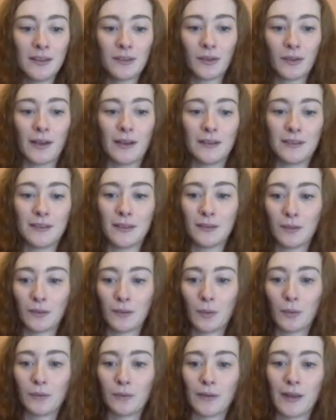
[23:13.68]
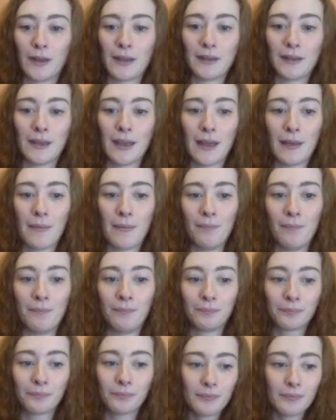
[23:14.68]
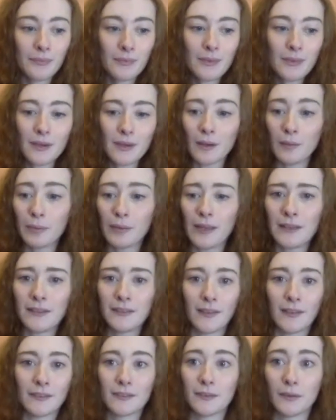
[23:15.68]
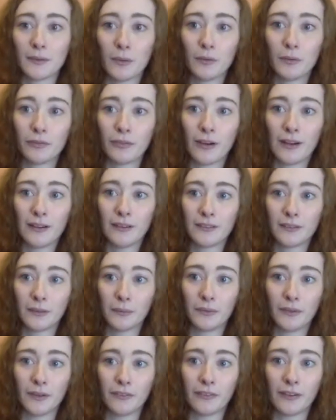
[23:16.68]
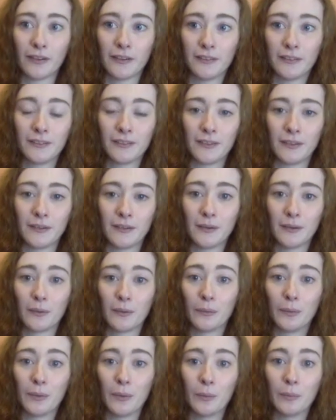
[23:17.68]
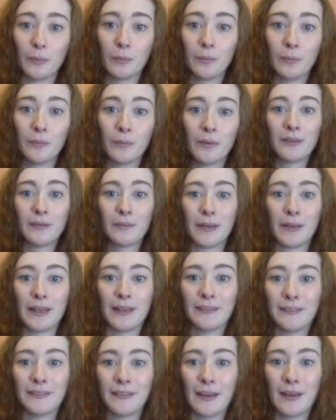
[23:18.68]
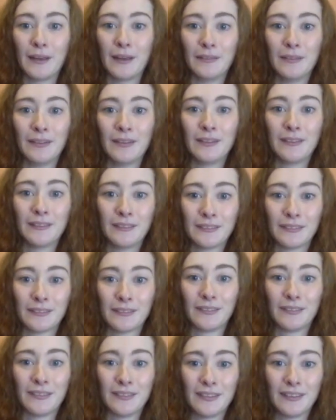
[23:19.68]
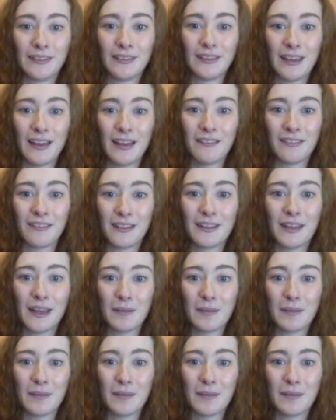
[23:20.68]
trials you to go to like a place that's so far, so different to your own home place. Yeah, Vietnam.